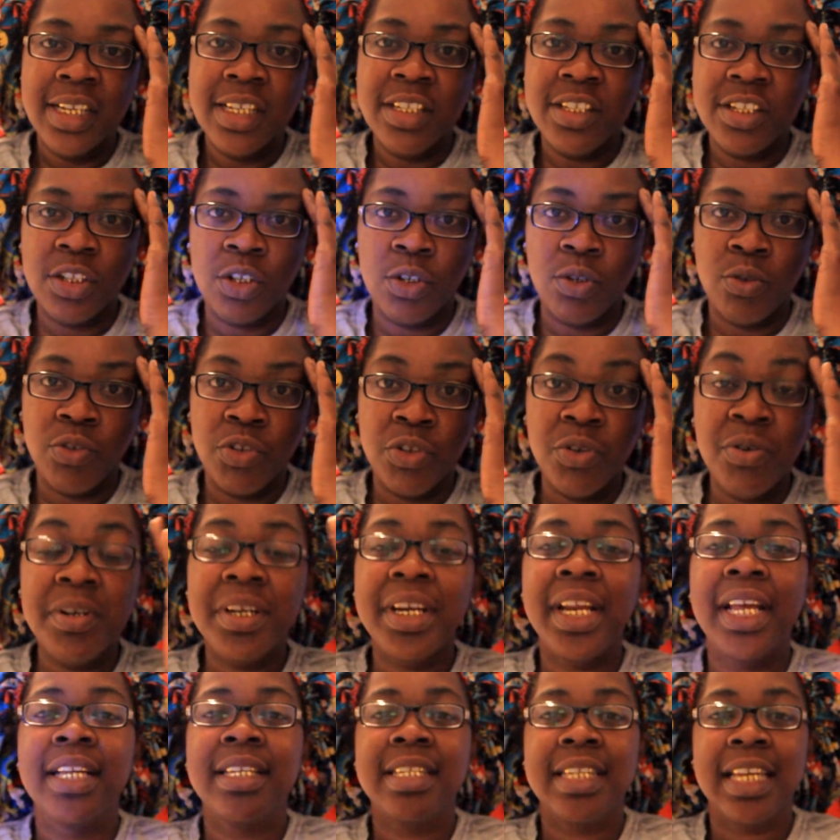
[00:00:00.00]
So
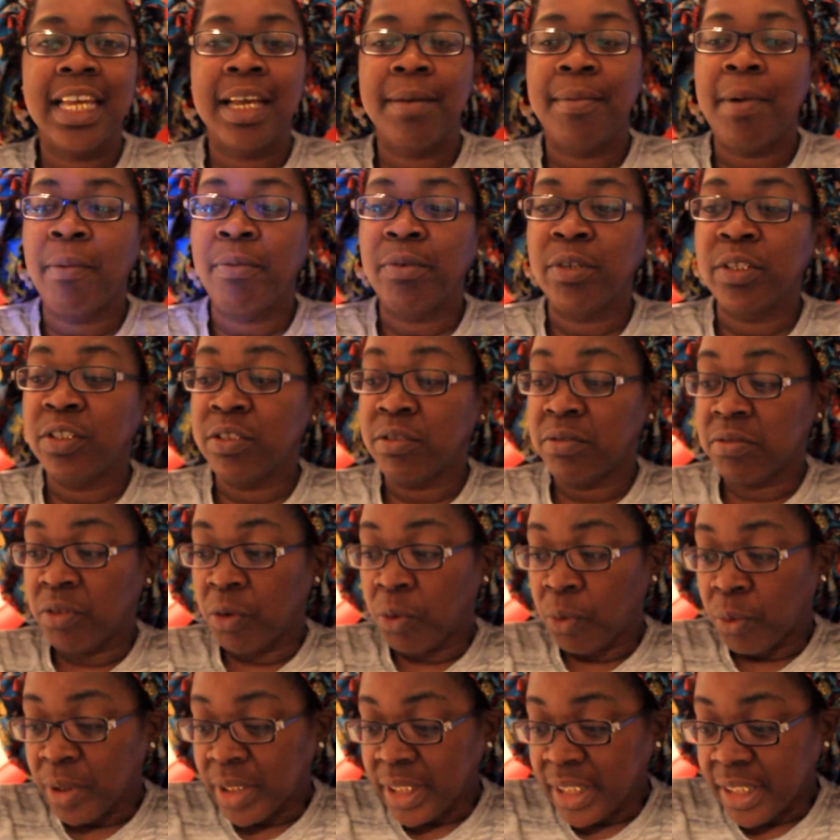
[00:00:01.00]
during that time I was
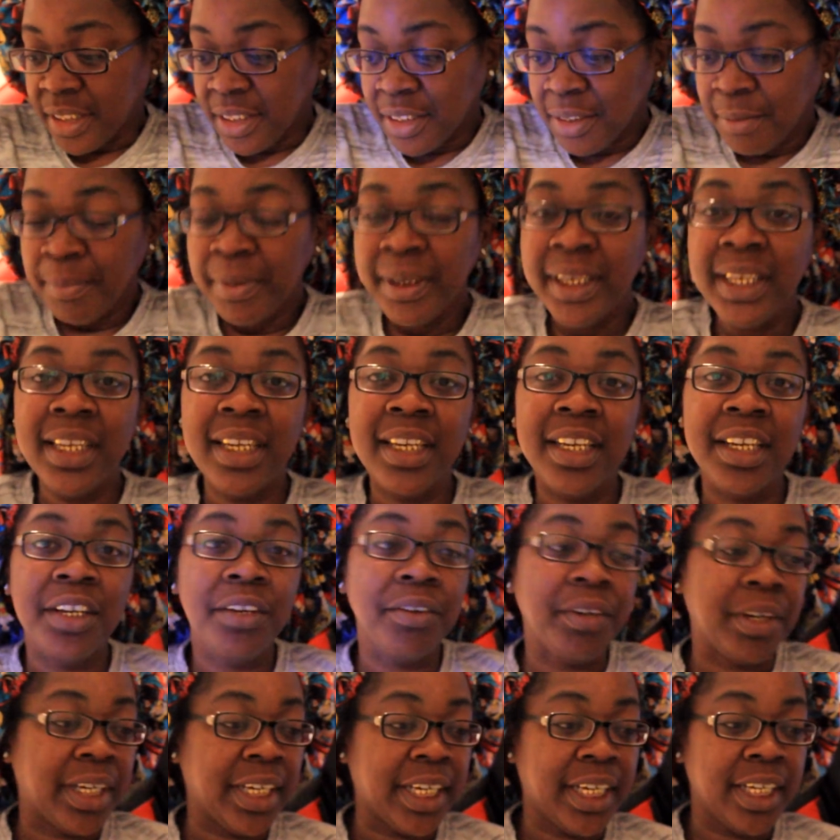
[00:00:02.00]
going a little bit
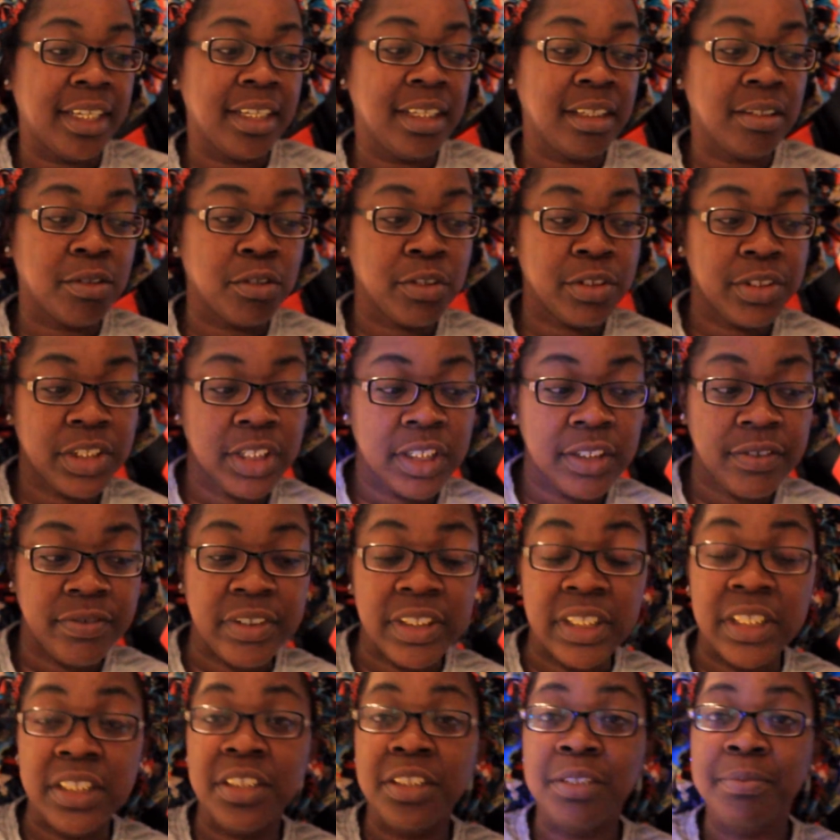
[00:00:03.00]
here and getting a little stuff,
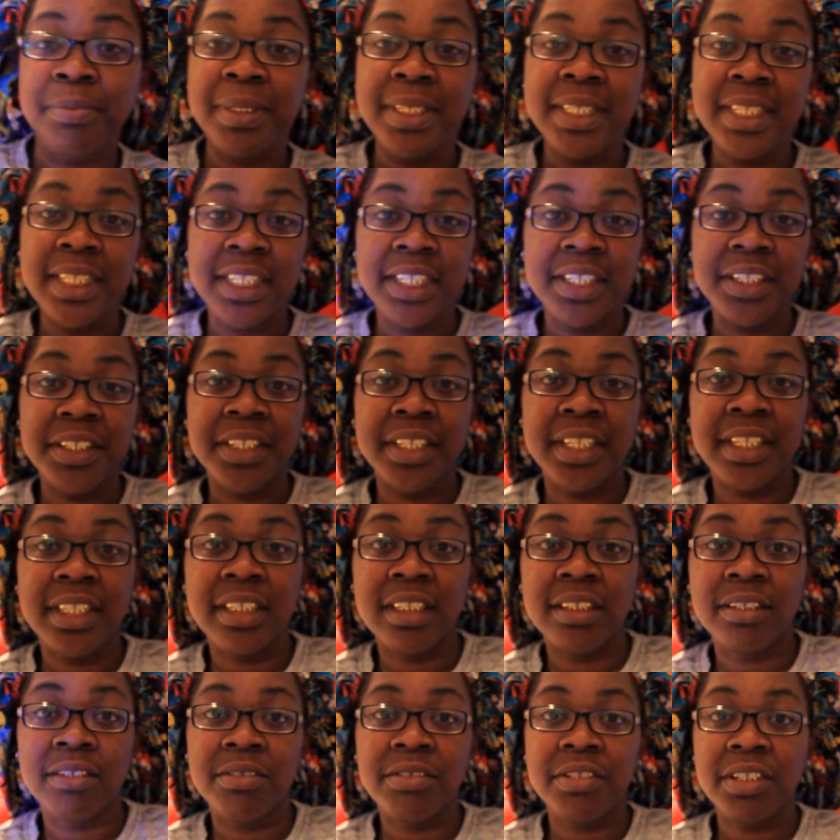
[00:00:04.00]
a little bit there,
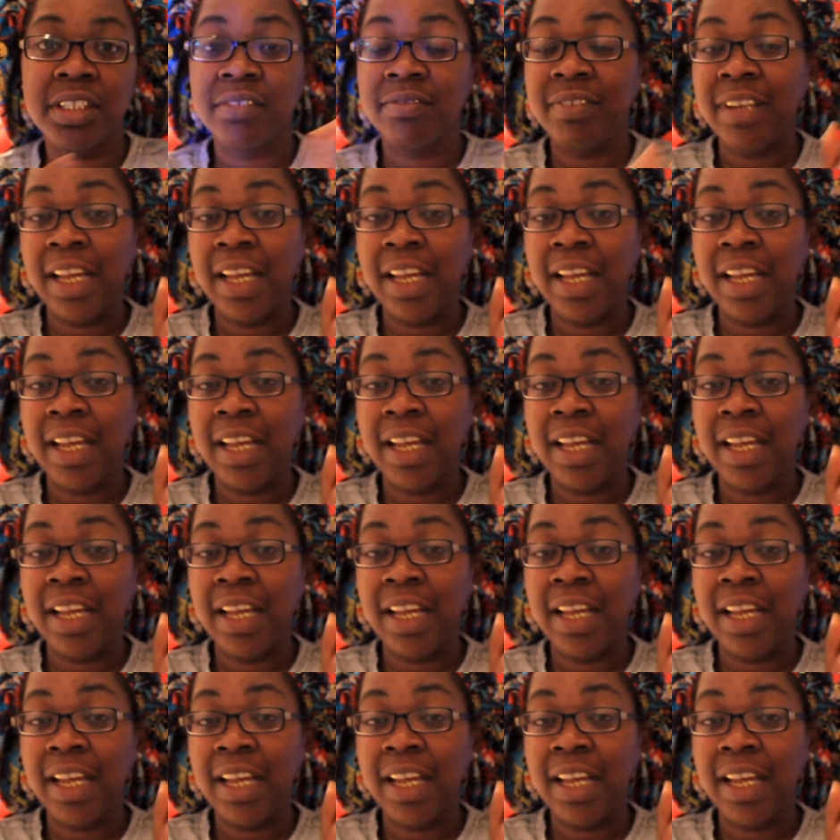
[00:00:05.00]
getting a little stuff.